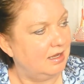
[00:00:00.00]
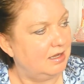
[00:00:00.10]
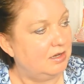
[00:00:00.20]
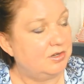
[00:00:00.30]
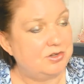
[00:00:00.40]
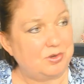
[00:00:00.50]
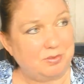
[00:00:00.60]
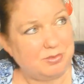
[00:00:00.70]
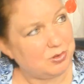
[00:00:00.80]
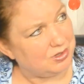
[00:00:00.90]

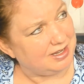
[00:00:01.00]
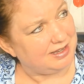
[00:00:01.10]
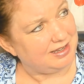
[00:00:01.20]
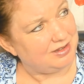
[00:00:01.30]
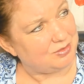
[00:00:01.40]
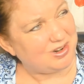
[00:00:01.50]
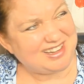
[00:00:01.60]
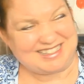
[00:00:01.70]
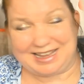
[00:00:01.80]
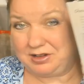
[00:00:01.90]
Sharmoula,
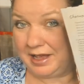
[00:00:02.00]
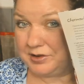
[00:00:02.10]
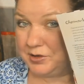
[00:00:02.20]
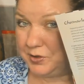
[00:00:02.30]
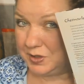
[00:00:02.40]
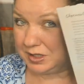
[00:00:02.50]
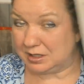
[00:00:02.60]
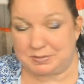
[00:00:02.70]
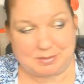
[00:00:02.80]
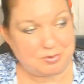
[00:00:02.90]
Ras el Hanout,
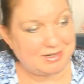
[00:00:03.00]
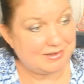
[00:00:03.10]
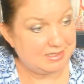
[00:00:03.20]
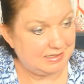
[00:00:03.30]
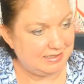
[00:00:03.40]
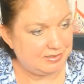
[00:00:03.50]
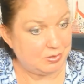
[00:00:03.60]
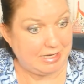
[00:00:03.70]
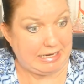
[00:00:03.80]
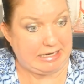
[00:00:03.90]
am I pronouncing these
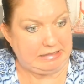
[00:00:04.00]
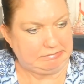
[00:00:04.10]
okay?